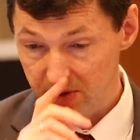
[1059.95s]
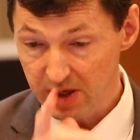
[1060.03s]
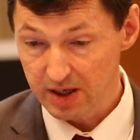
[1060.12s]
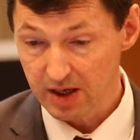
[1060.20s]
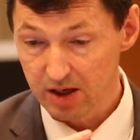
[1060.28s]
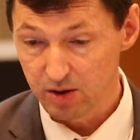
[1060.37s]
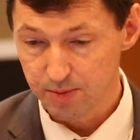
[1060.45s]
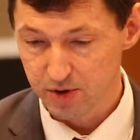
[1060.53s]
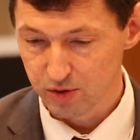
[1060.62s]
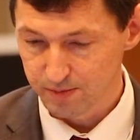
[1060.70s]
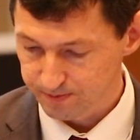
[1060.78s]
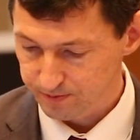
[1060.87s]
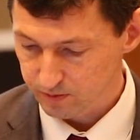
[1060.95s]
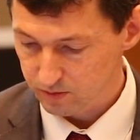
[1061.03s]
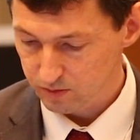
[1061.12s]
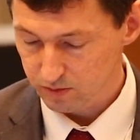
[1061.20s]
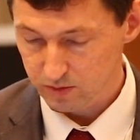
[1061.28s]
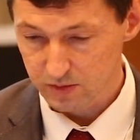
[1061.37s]
We can help you
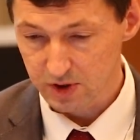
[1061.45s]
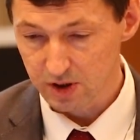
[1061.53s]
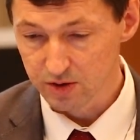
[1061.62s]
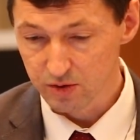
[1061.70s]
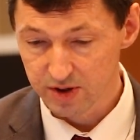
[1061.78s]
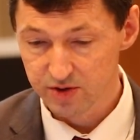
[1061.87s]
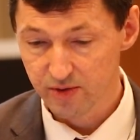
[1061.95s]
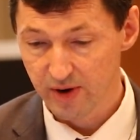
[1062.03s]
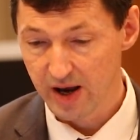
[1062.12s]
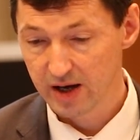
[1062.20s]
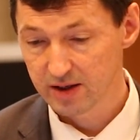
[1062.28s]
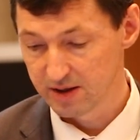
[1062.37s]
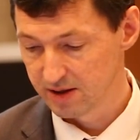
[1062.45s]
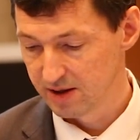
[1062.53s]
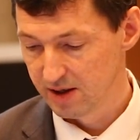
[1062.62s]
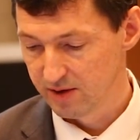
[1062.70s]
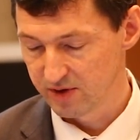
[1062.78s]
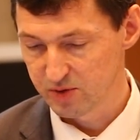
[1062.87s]
to extract
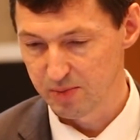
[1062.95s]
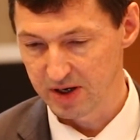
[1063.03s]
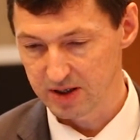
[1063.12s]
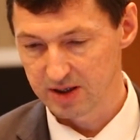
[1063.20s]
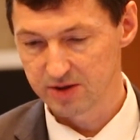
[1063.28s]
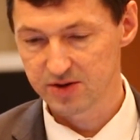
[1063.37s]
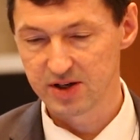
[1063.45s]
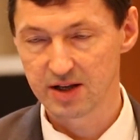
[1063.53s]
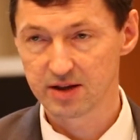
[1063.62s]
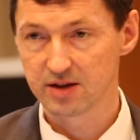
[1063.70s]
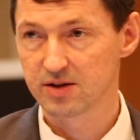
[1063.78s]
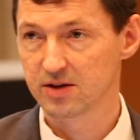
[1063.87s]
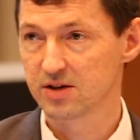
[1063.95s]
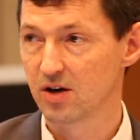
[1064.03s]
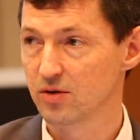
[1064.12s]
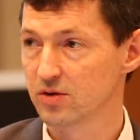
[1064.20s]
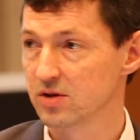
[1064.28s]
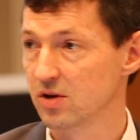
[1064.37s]
these parallel sentences
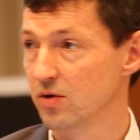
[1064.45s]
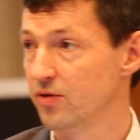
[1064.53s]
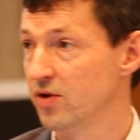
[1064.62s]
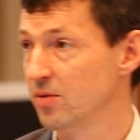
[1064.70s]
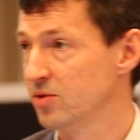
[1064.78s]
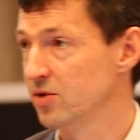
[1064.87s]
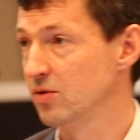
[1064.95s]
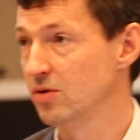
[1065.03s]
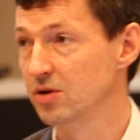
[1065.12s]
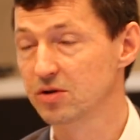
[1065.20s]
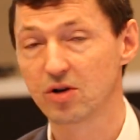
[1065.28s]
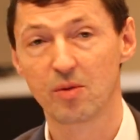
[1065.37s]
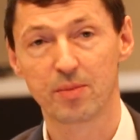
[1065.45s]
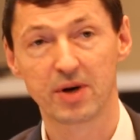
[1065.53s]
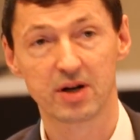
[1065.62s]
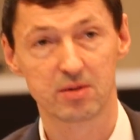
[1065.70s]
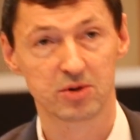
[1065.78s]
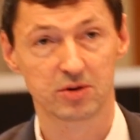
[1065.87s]
also from so-called
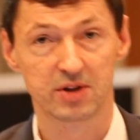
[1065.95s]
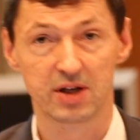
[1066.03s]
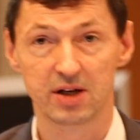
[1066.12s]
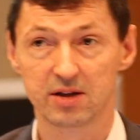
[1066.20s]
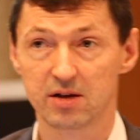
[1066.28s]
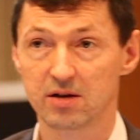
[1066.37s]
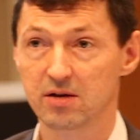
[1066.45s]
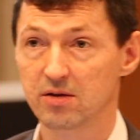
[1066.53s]
comparable data.